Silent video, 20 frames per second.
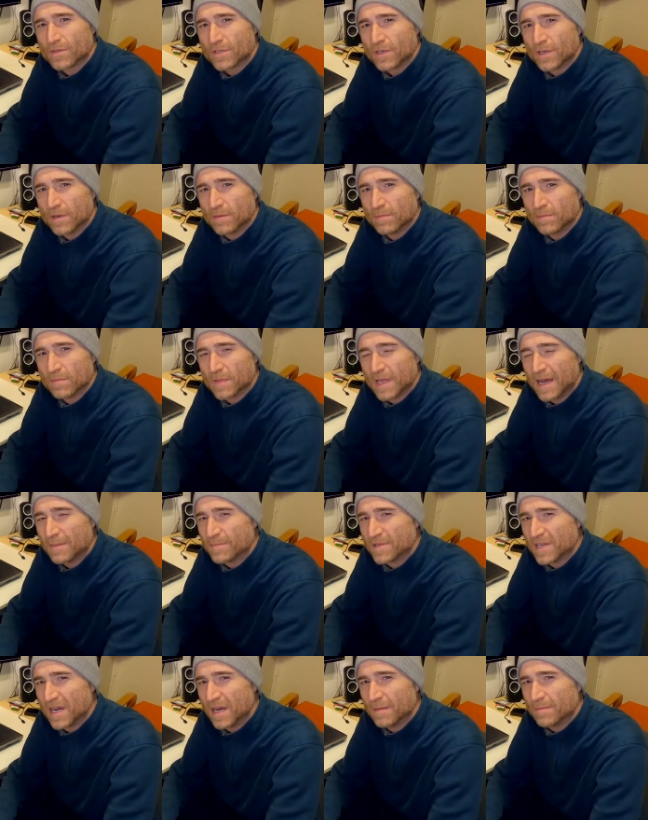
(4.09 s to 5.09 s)
some
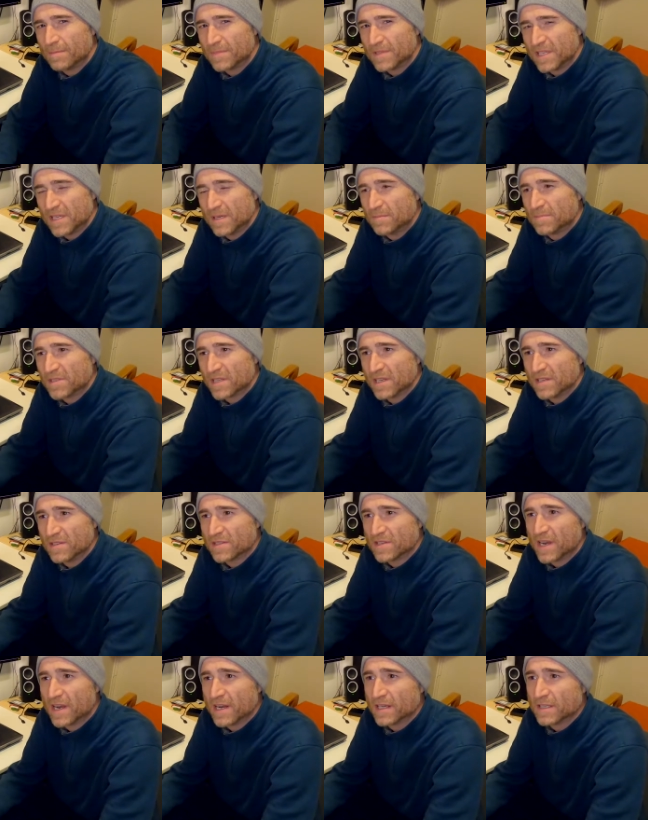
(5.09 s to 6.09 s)
laptop tips
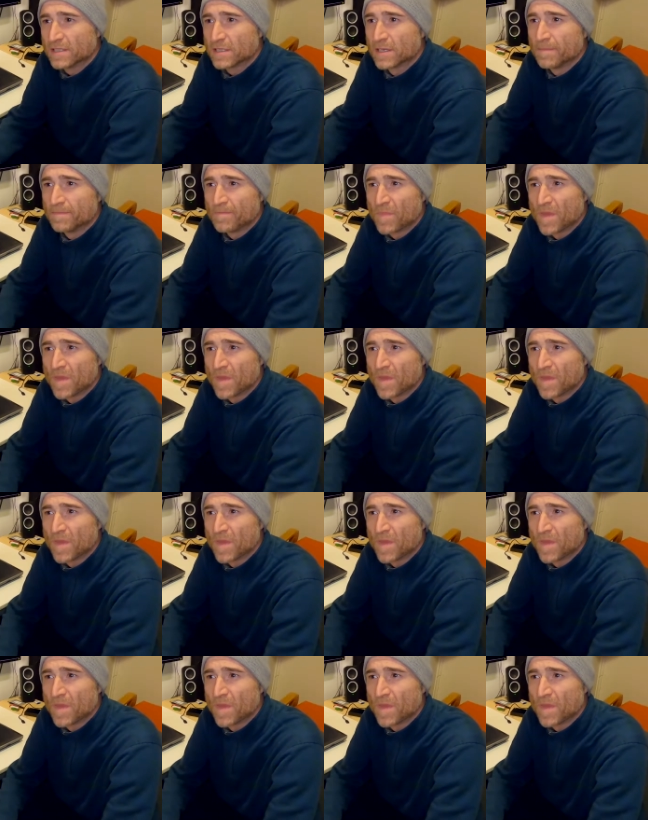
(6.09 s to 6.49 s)
and settings.